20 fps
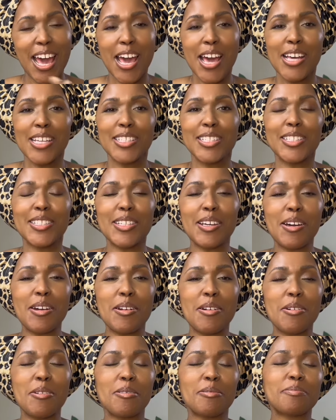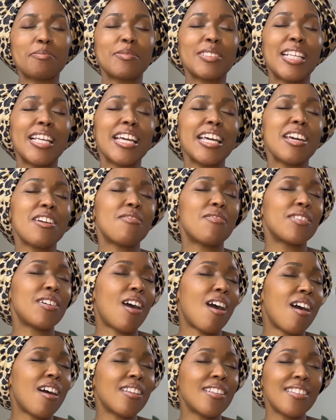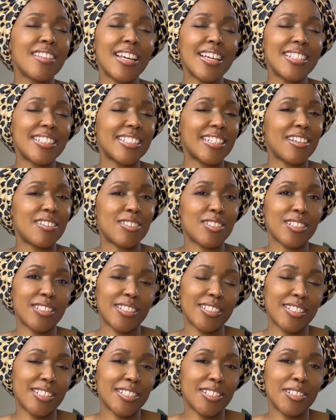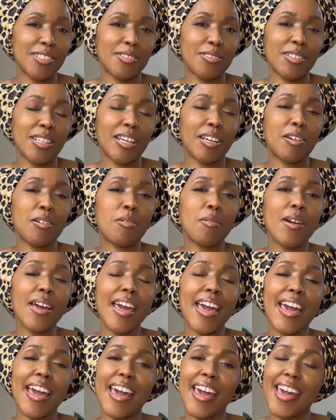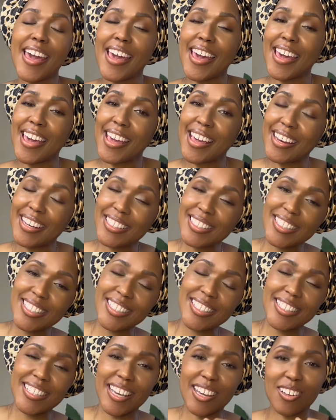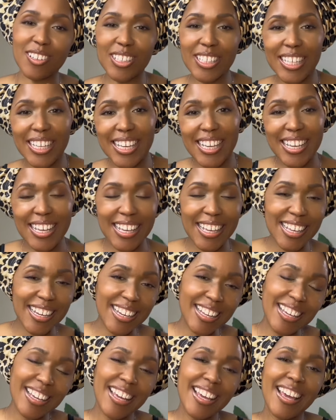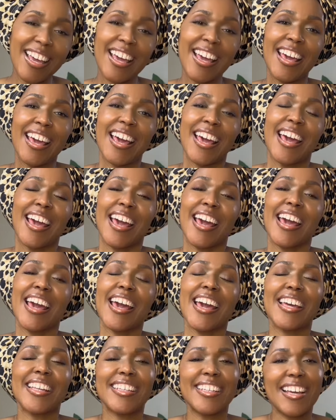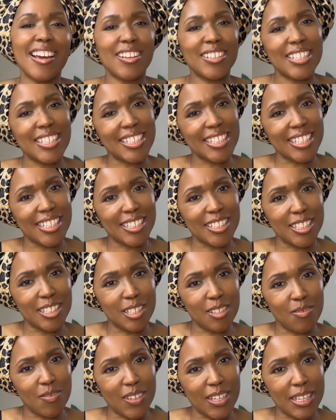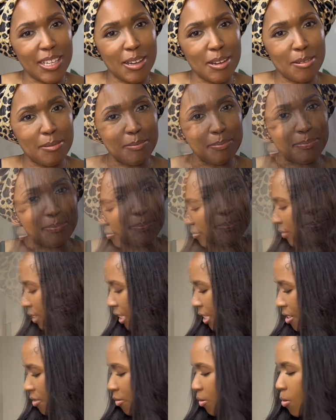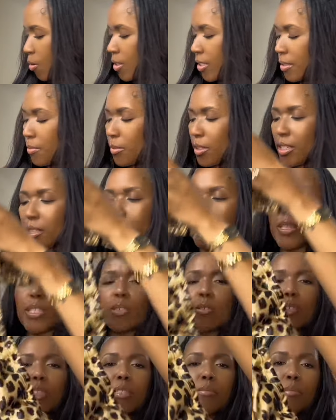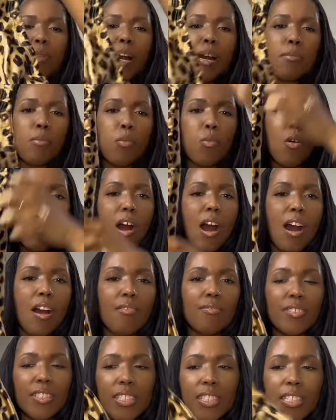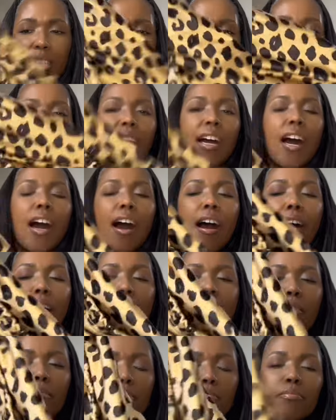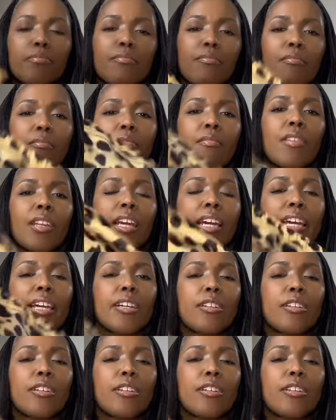So if all of that sounds good to you, then go ahead, settle in. And now let's get to the video. Then of course I'm gonna be using my Mauve's hair